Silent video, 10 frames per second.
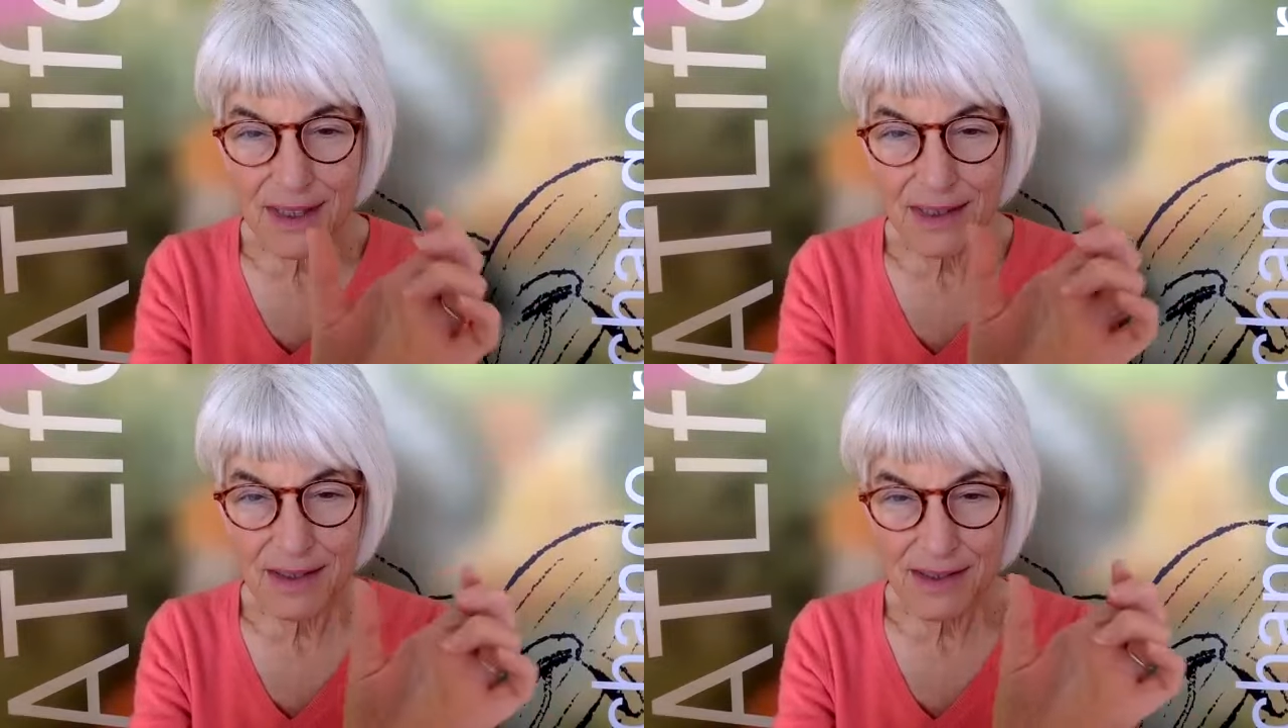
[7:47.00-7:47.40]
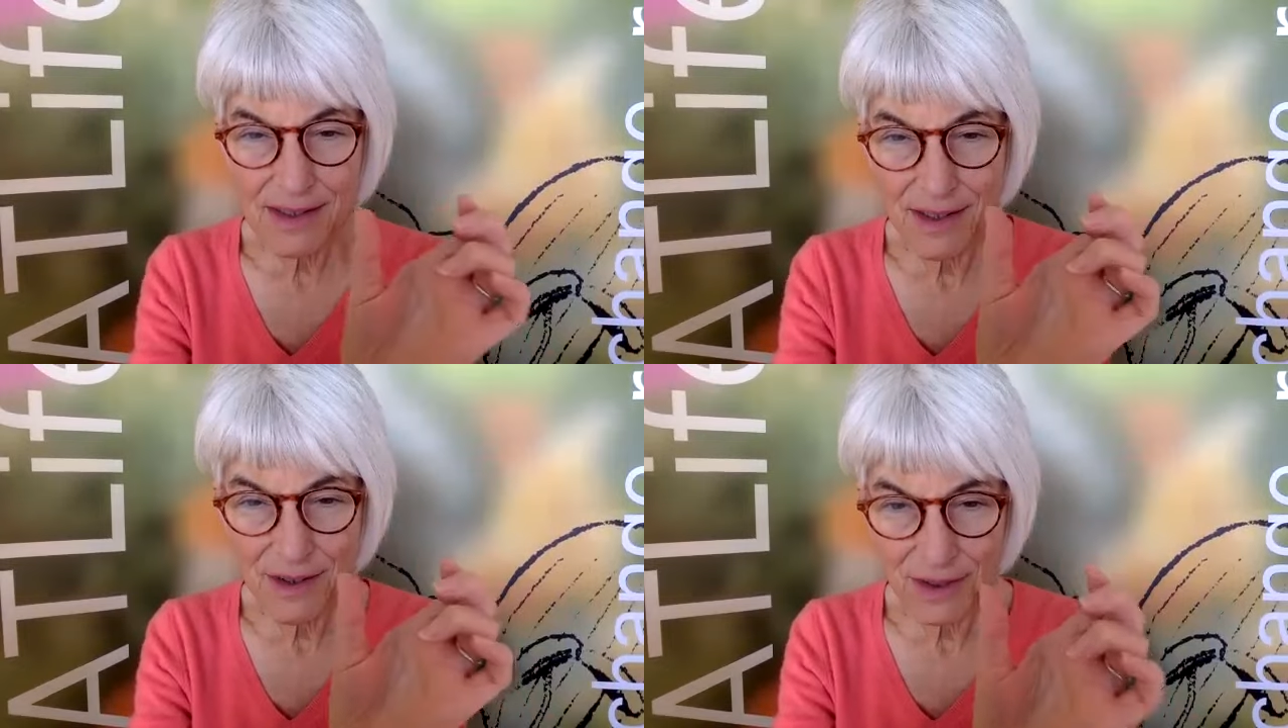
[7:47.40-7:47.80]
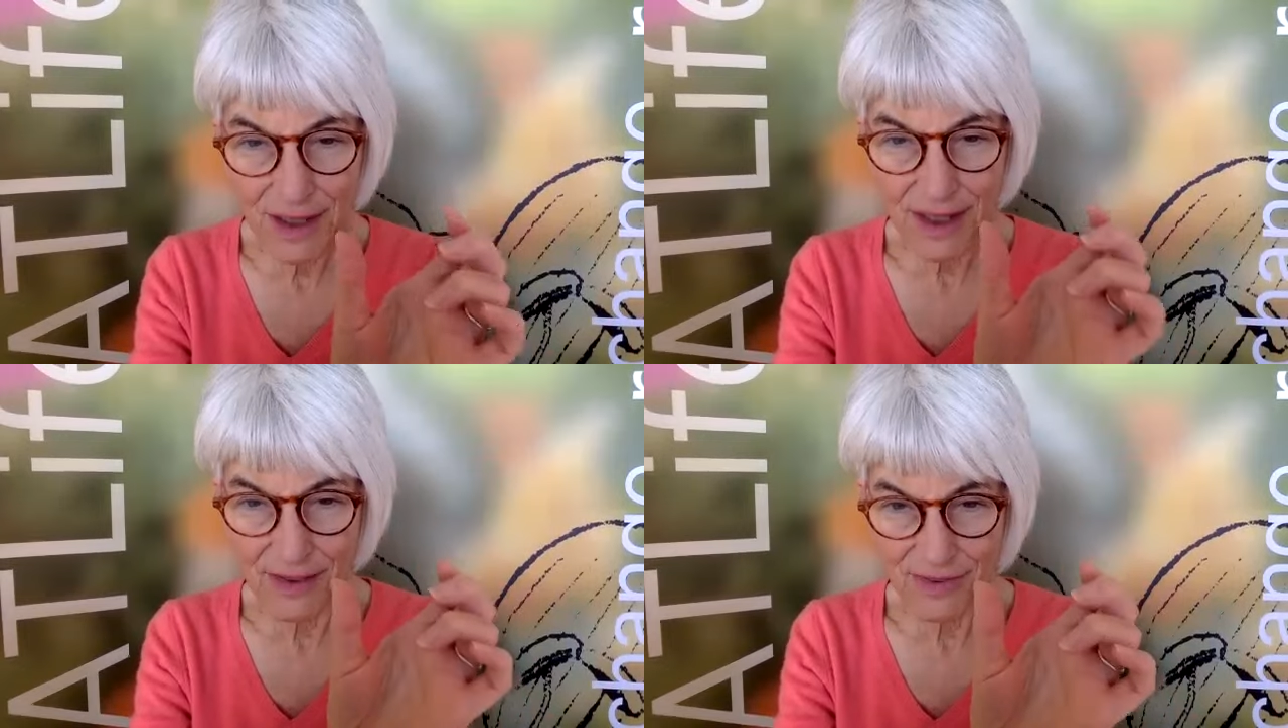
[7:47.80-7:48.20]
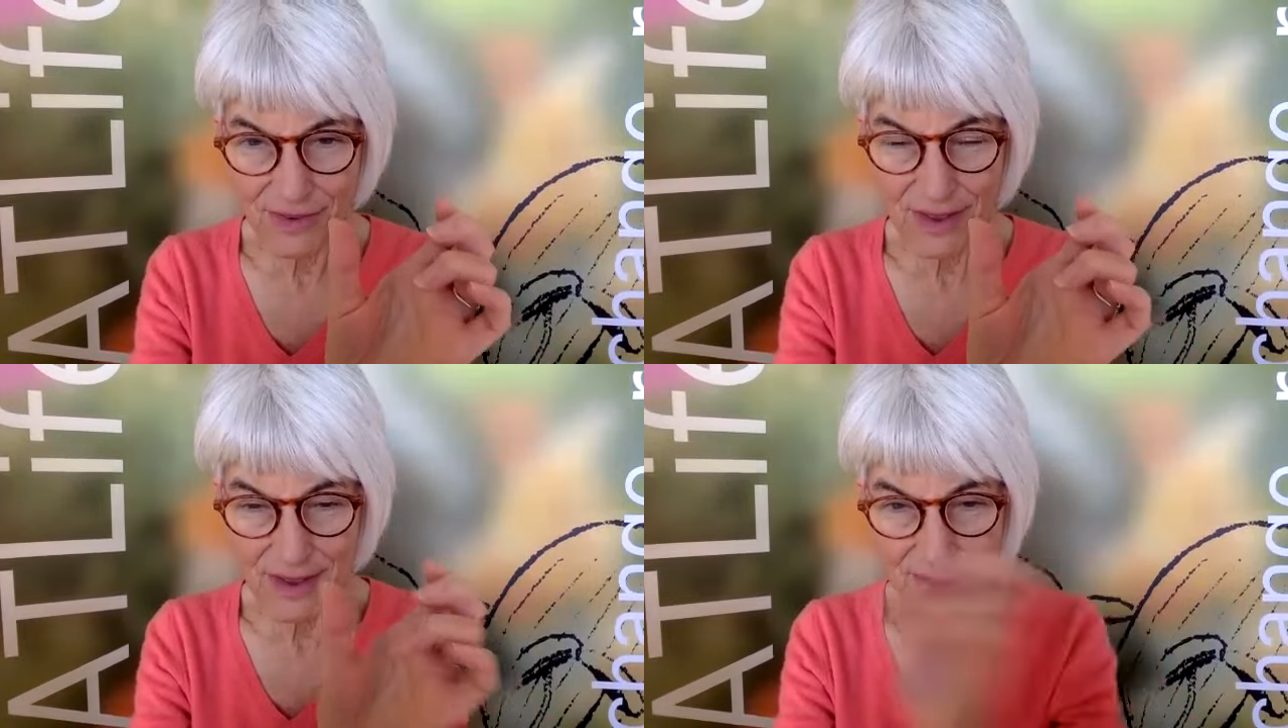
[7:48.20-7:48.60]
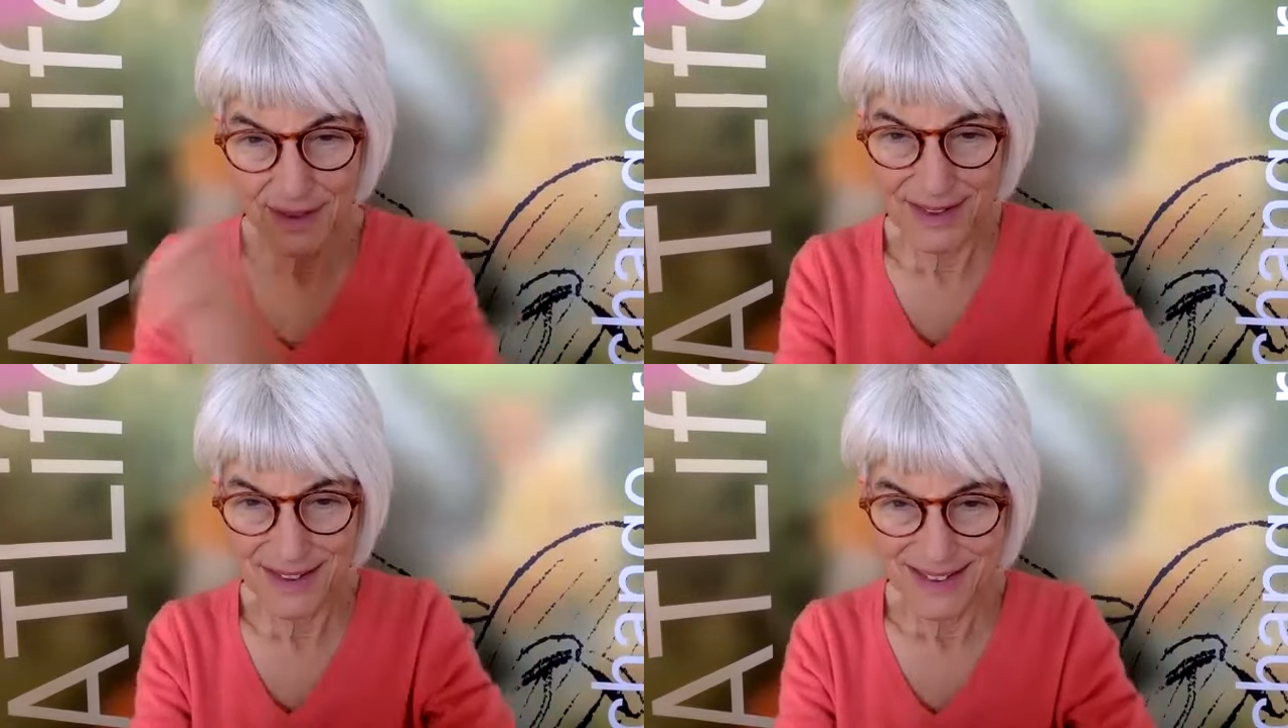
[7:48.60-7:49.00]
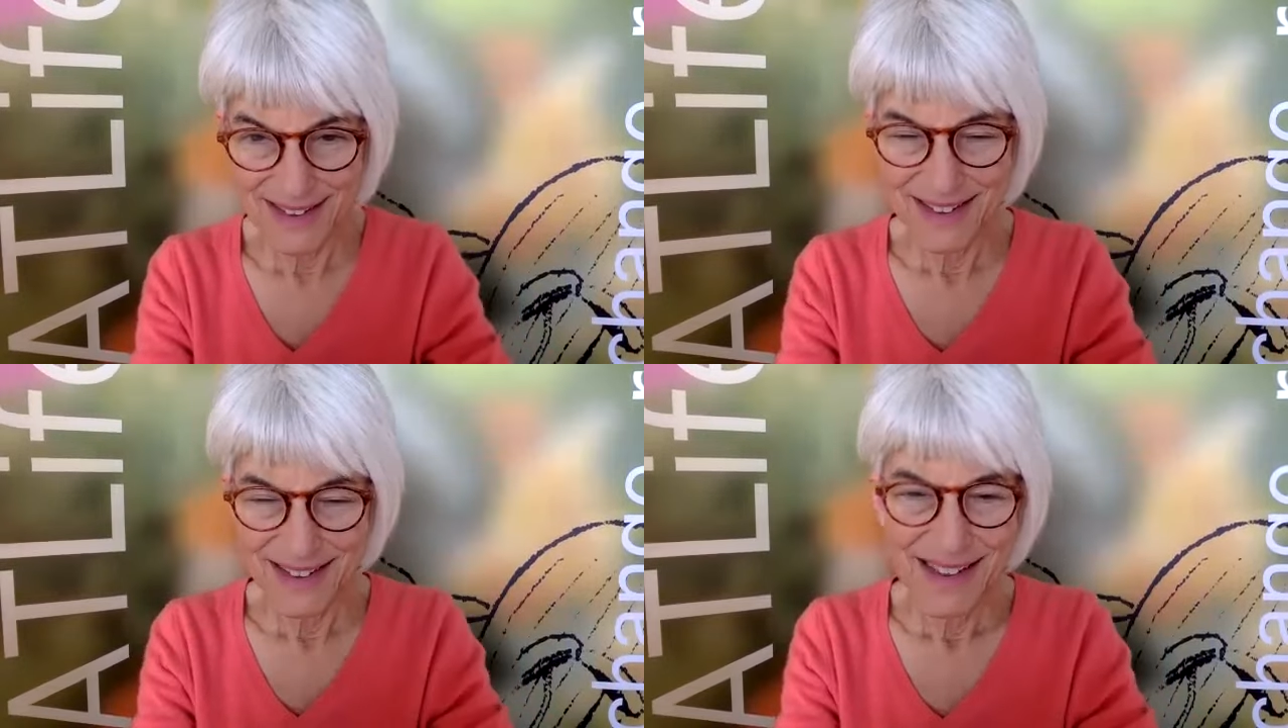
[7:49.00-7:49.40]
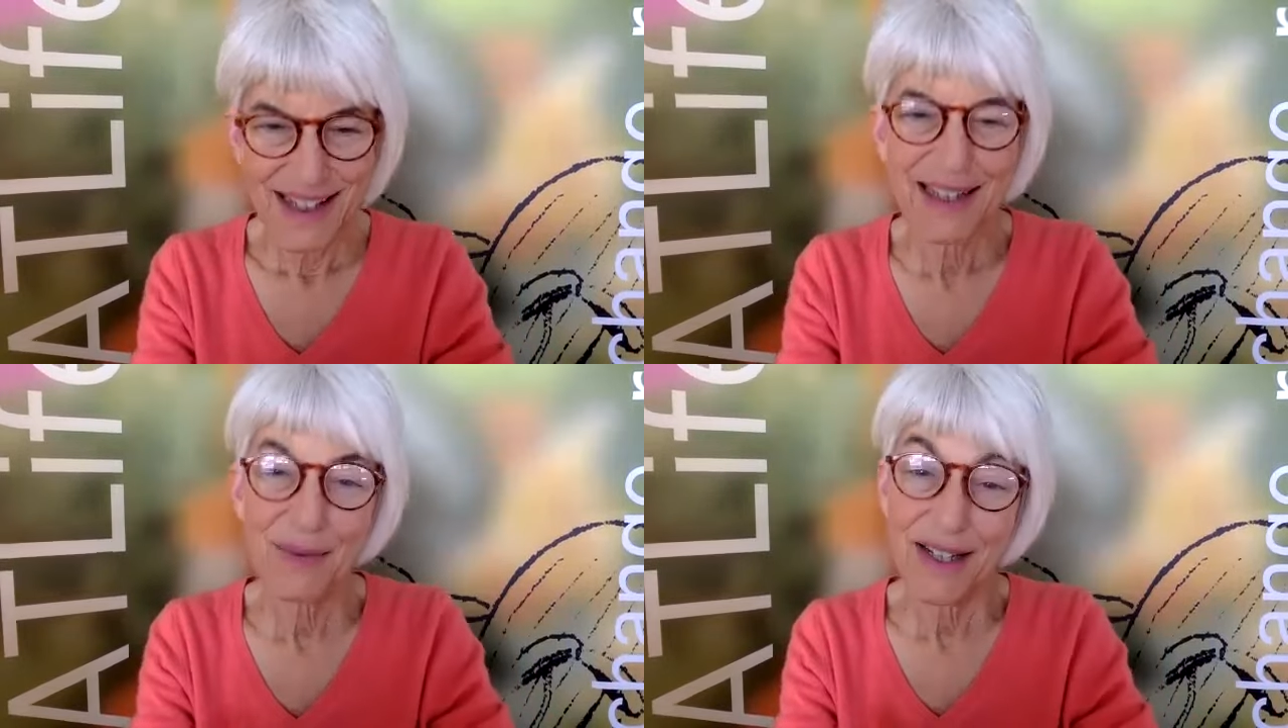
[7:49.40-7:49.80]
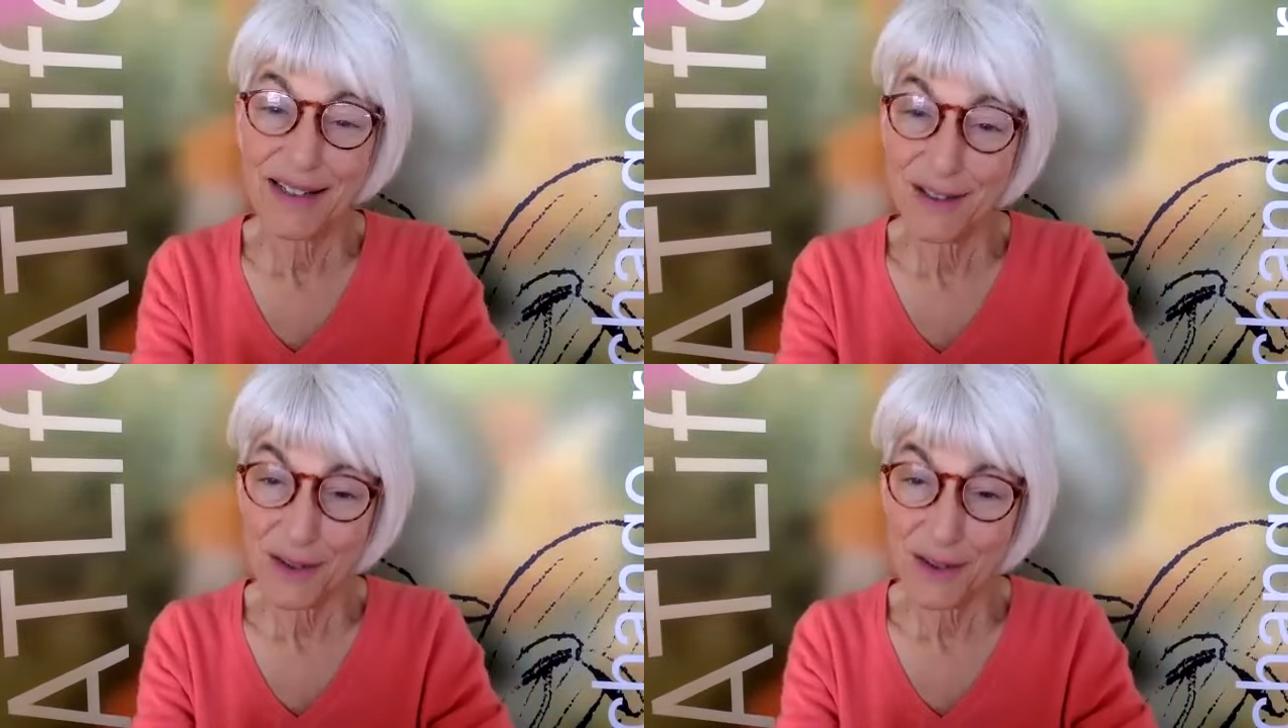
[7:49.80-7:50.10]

things that are left. Anyway,